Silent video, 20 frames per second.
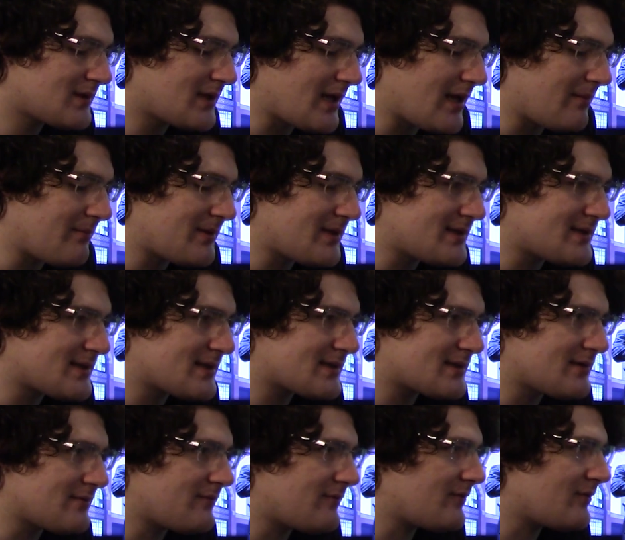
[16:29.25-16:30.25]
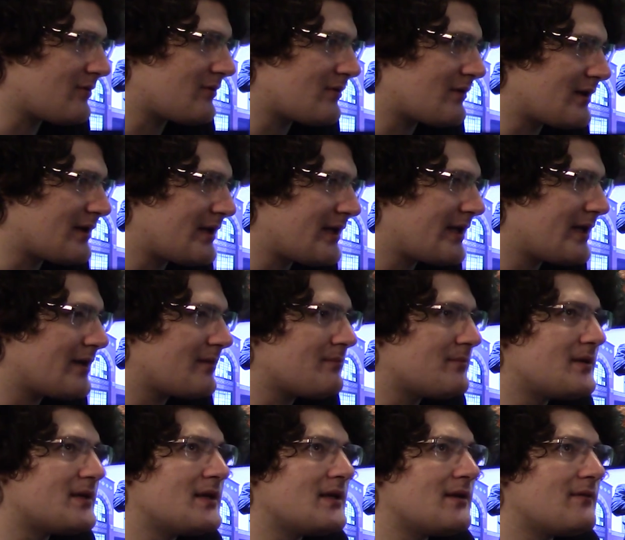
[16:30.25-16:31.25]
AMD 64 and
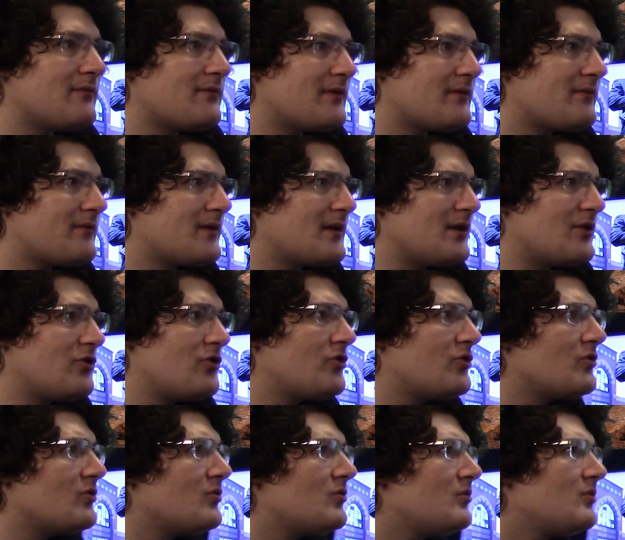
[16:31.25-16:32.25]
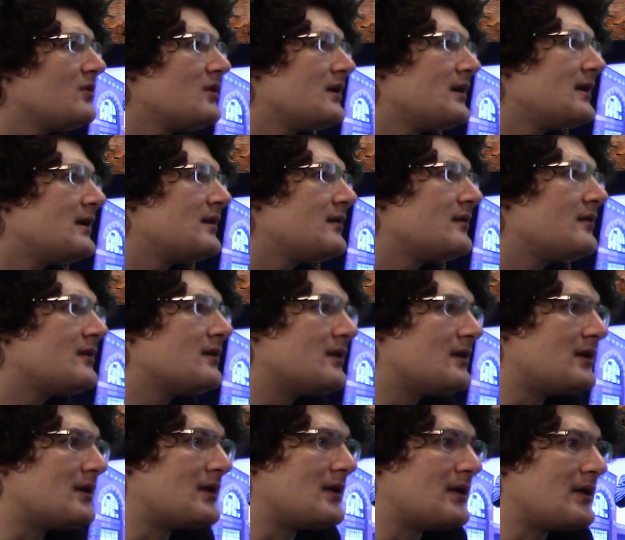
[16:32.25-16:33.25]
AMD 52.
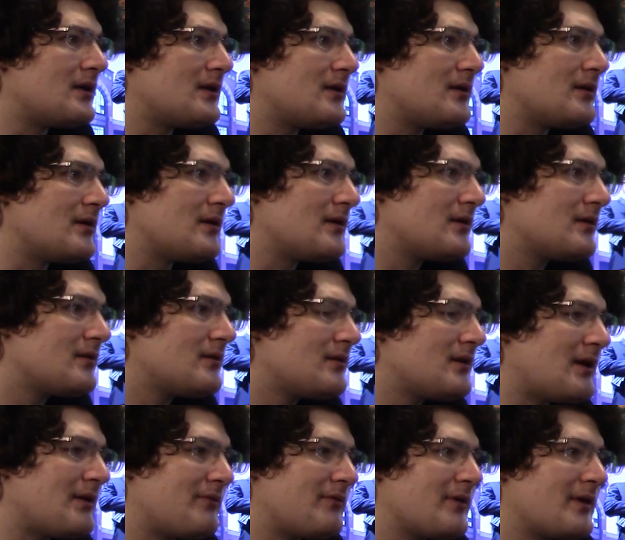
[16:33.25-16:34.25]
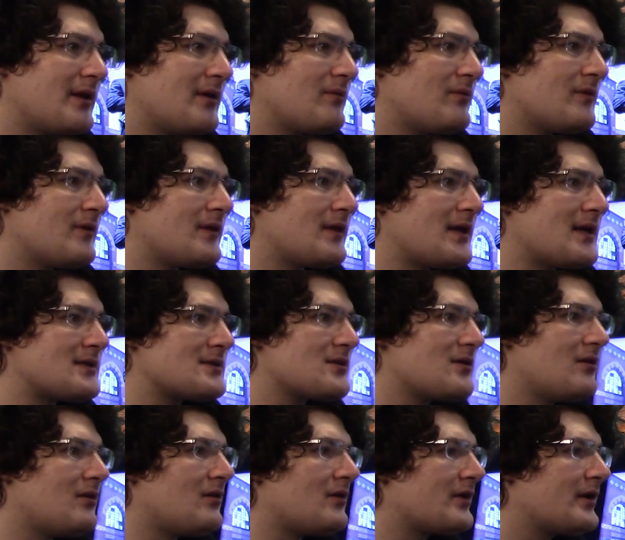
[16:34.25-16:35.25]
I forget what that's
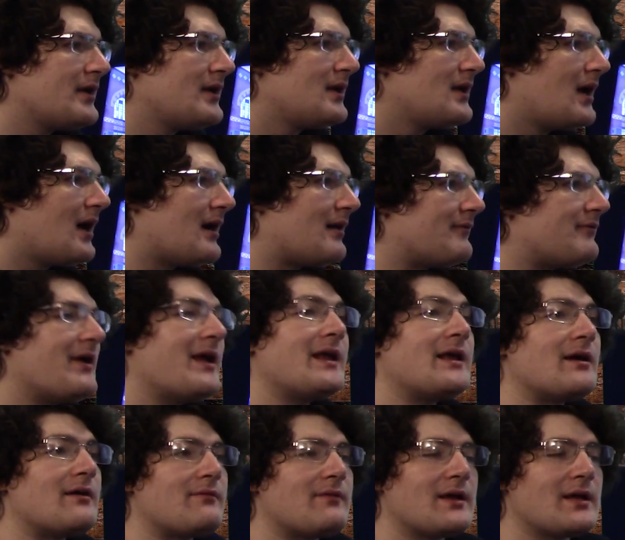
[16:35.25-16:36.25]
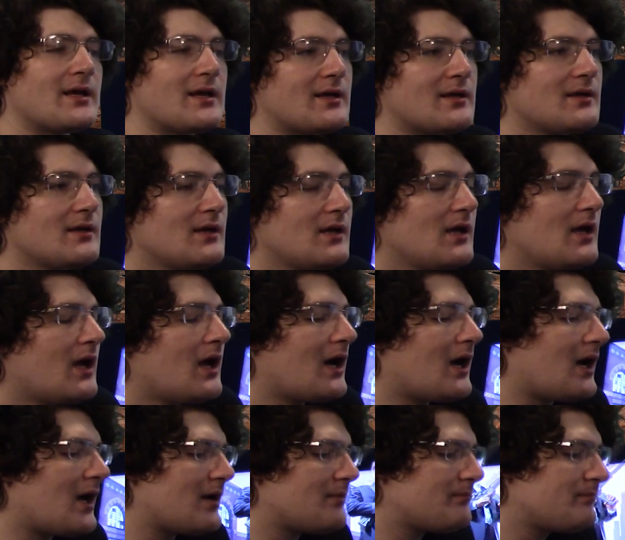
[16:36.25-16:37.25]
called. Vega.
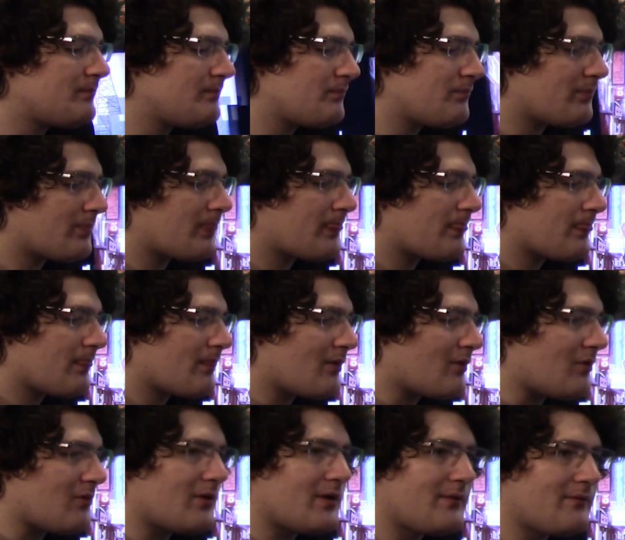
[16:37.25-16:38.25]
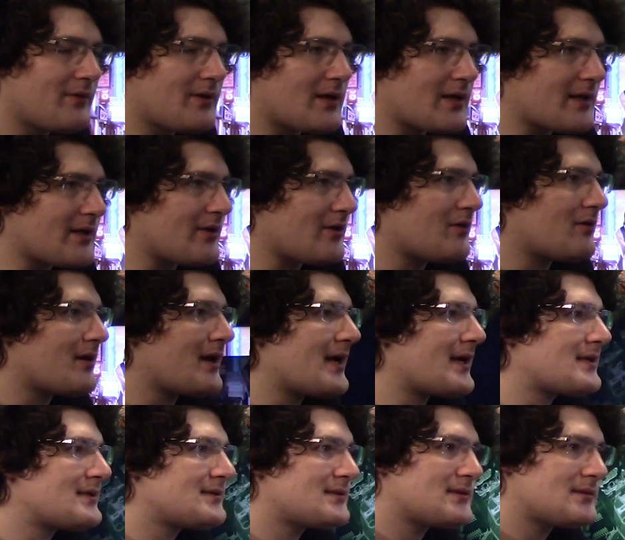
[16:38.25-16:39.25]
Or even like an
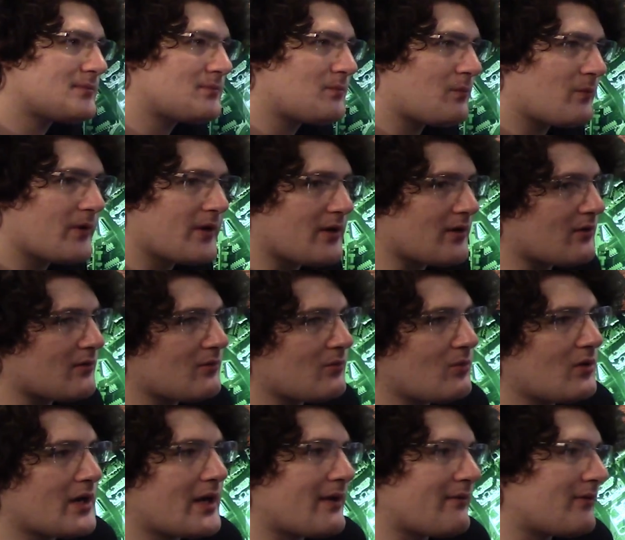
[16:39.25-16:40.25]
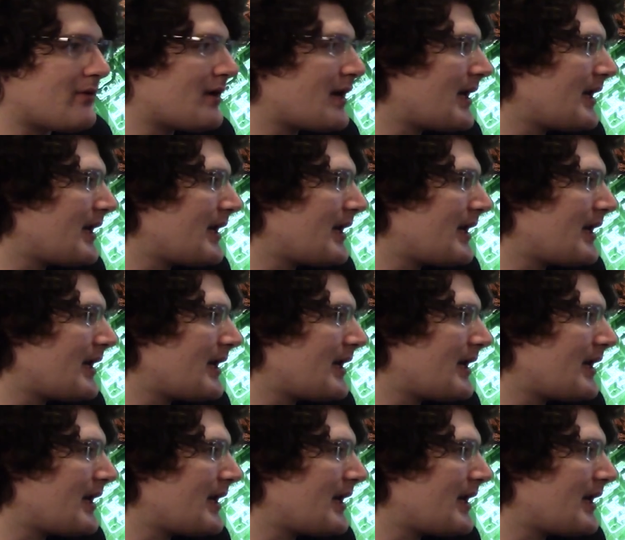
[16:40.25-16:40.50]
RX, whatever,